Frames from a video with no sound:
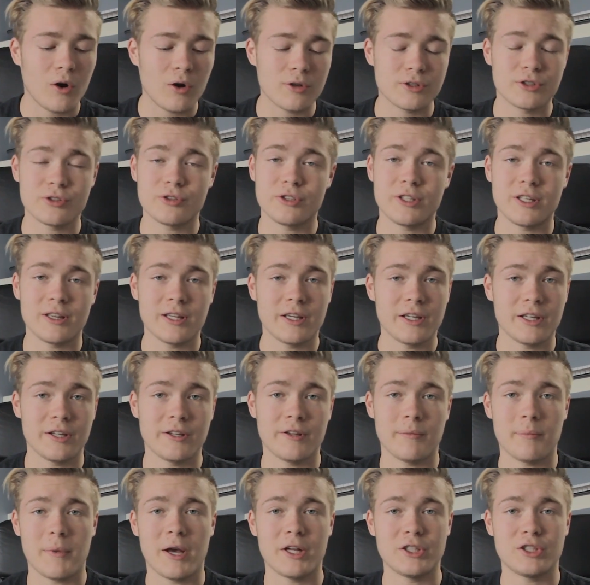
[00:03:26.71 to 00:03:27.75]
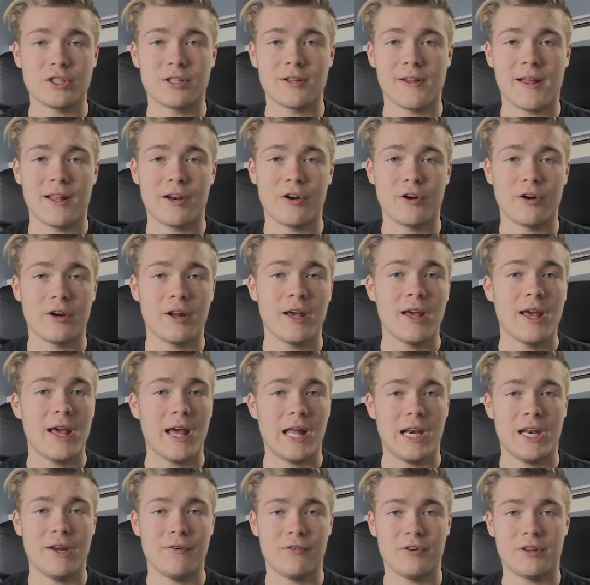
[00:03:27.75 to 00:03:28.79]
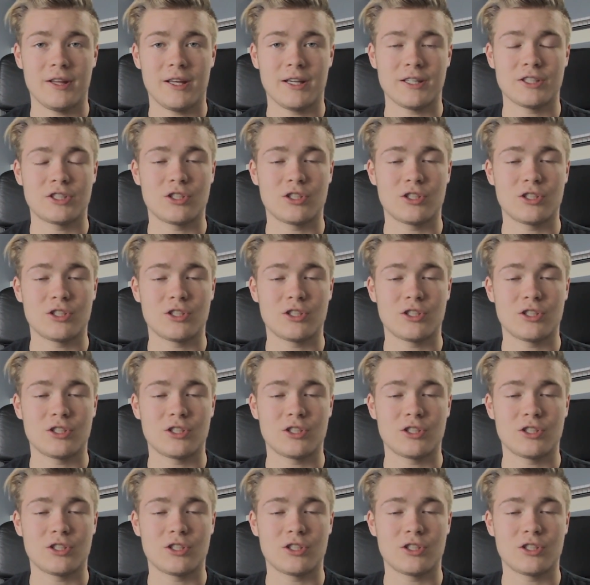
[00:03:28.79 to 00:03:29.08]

also deleting the Magic Lantern and everything.